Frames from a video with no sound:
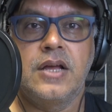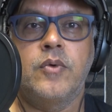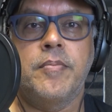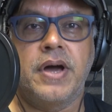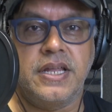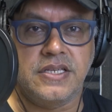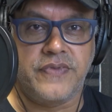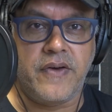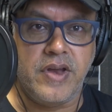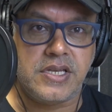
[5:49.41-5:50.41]
where money is
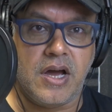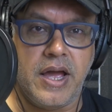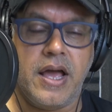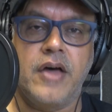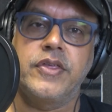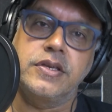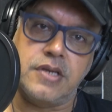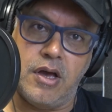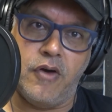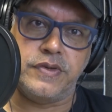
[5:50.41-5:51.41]
very tight. Others
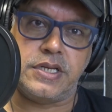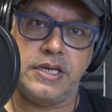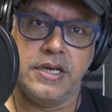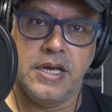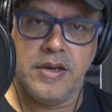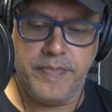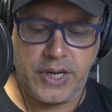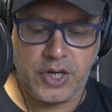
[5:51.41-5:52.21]
are obviously big